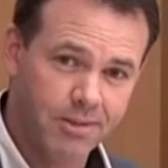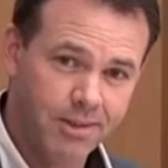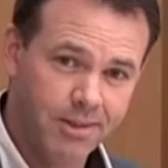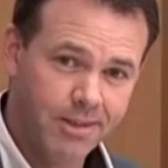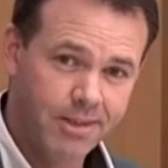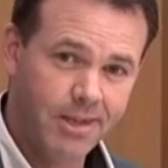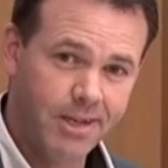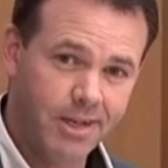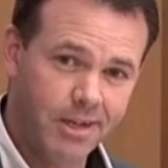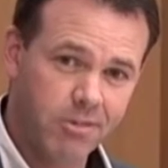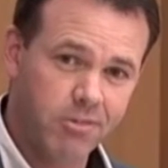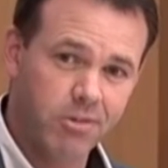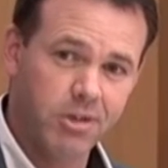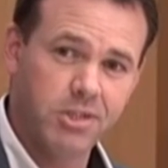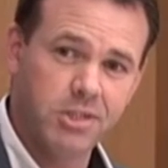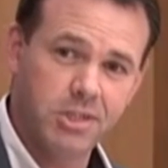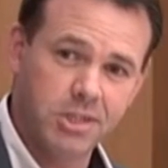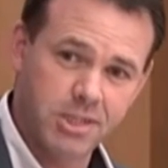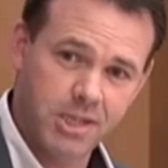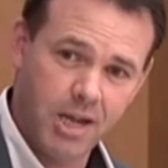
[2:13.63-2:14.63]

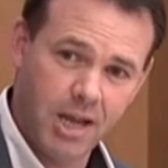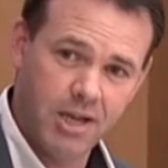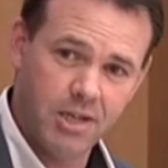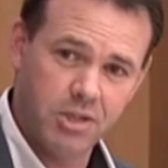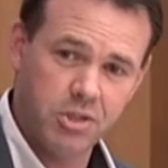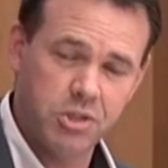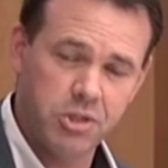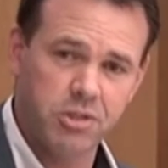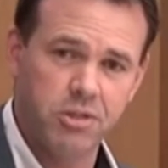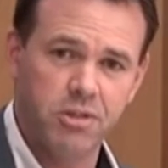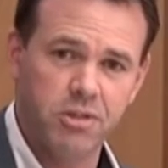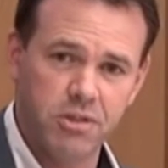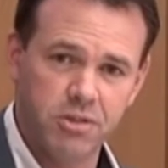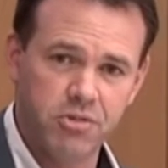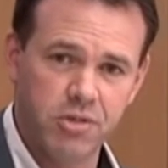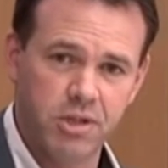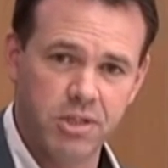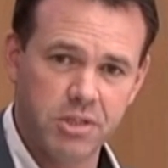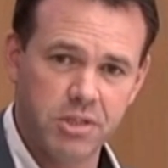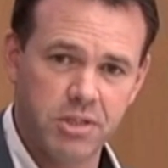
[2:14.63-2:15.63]
increases last year in
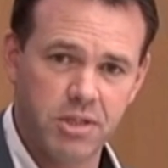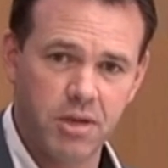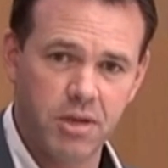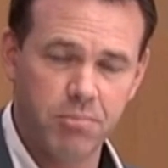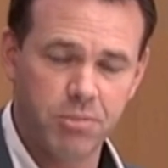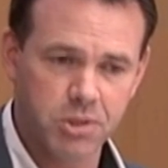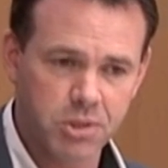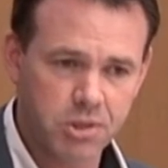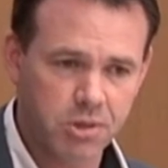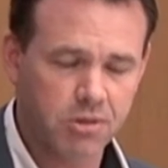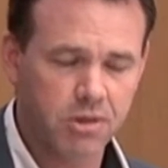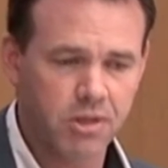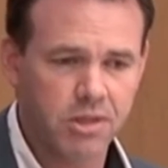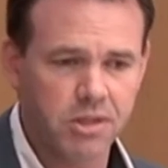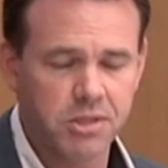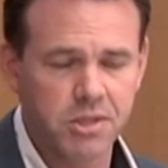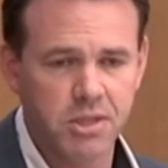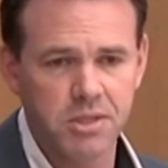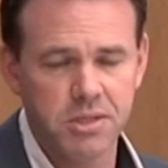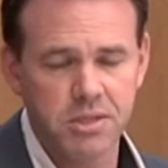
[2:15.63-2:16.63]
addressing that, but certainly
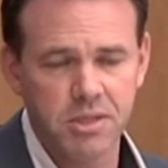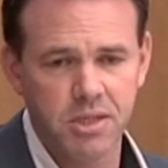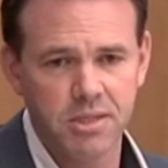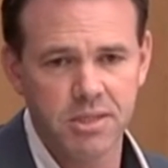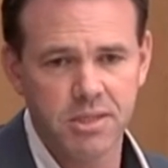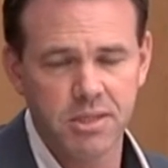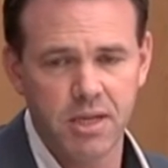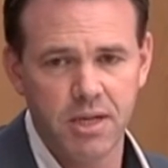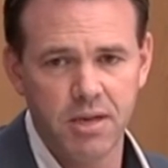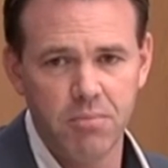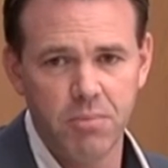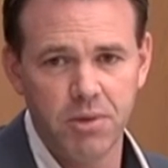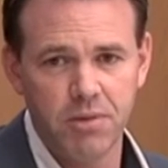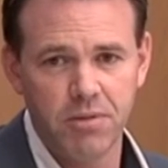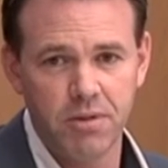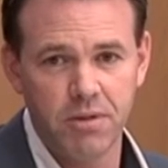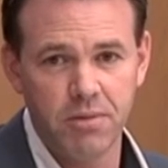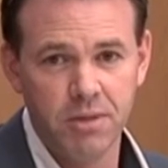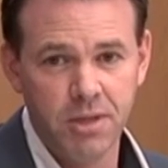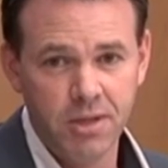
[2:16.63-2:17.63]
it's not staying with
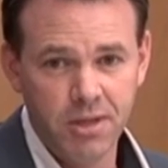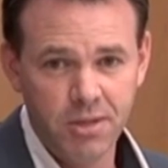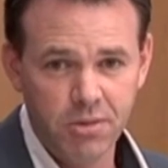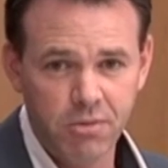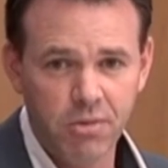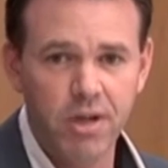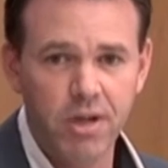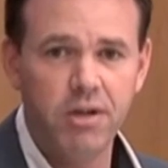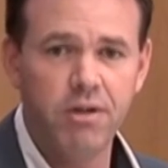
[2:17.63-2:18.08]
the rate of